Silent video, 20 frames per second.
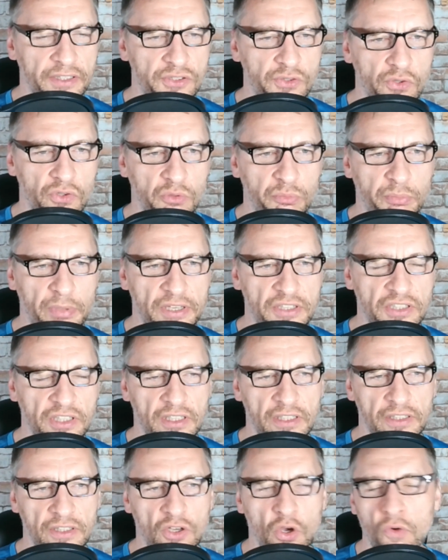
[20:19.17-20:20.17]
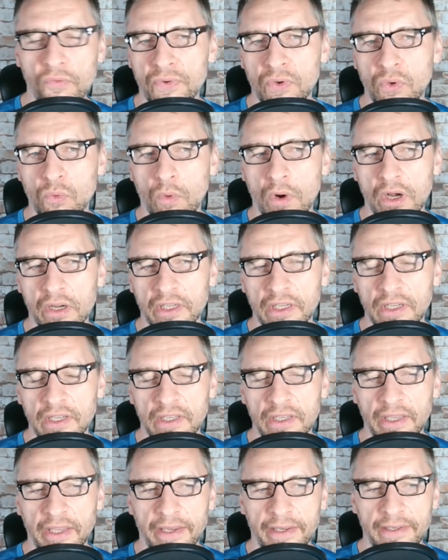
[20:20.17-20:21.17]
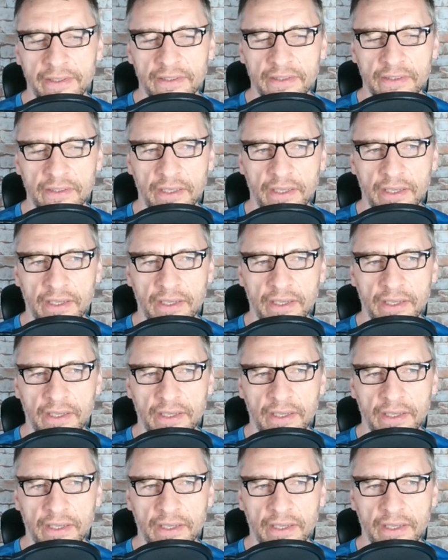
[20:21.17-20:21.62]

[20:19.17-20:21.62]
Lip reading: So you could basically go for a walk and